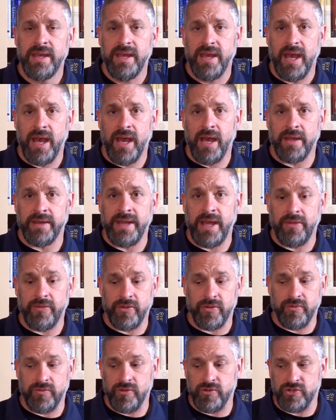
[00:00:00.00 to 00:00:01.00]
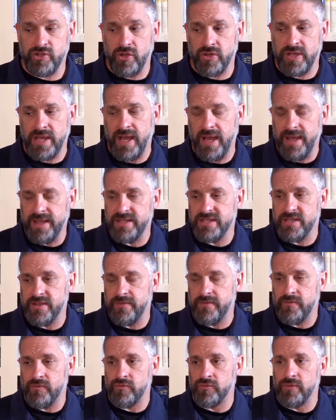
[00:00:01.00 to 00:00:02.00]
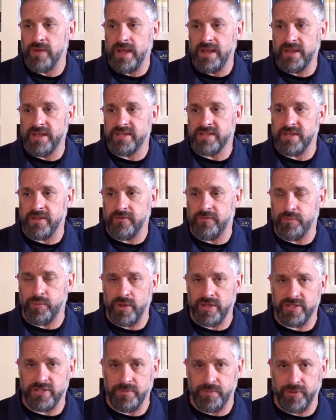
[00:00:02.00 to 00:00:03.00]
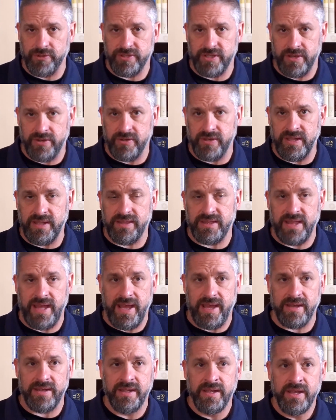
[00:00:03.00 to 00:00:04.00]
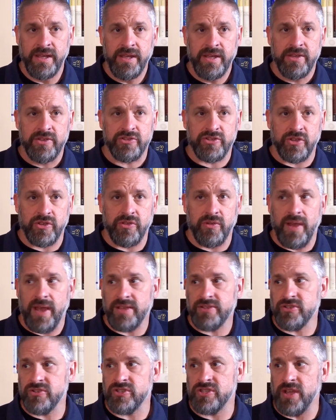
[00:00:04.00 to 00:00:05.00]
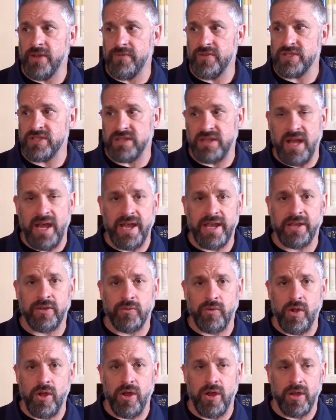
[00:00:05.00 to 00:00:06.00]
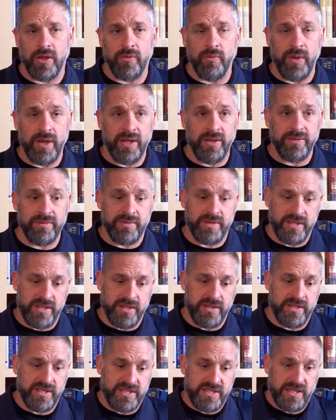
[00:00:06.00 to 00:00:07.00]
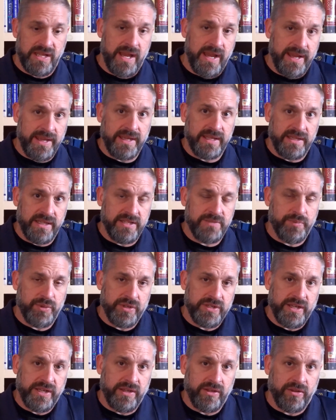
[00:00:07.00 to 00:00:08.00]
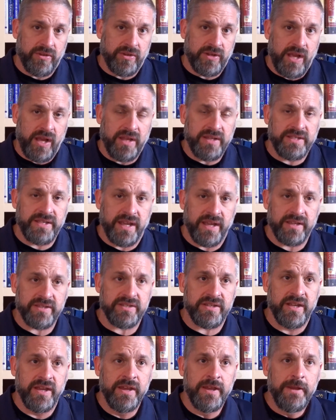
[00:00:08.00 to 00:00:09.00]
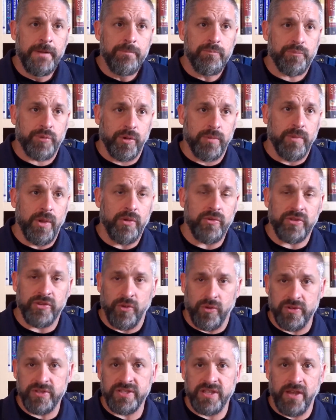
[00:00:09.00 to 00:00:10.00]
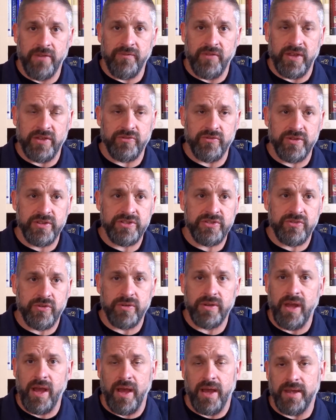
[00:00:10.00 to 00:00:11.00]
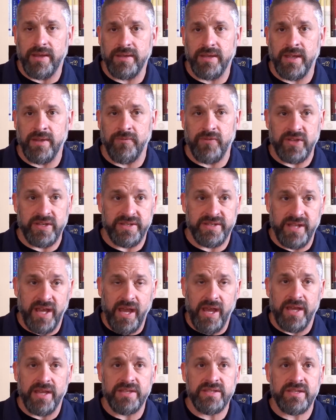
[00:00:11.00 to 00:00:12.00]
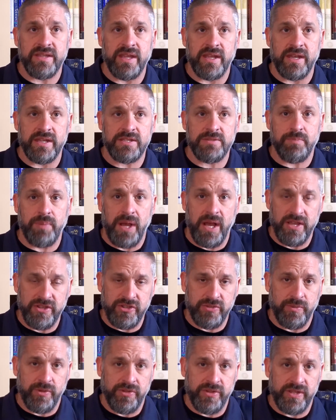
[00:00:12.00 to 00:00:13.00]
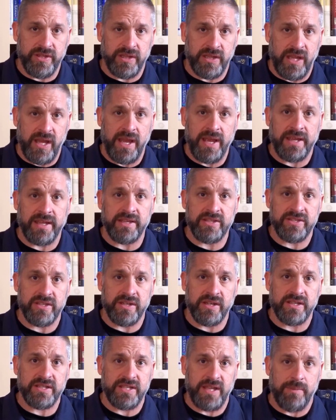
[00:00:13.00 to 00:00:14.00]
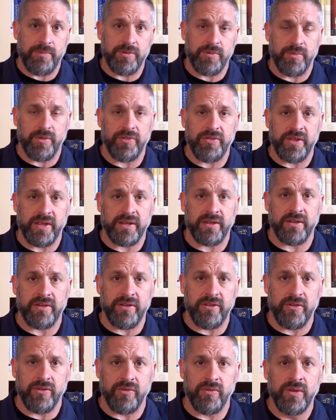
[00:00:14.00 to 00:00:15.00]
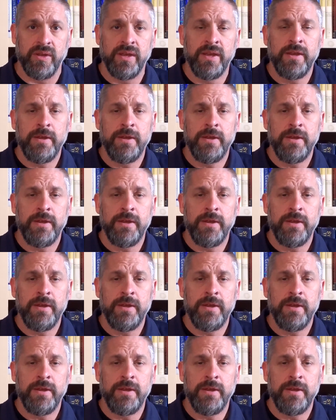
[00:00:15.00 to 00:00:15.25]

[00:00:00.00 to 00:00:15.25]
Now, there's all kinds of relative principles underneath that. So you ask yourself, is lying wrong? Well, does lying in this particular context promote your self-interest or not? If it does, then it's possible that lying is an acceptable thing to do.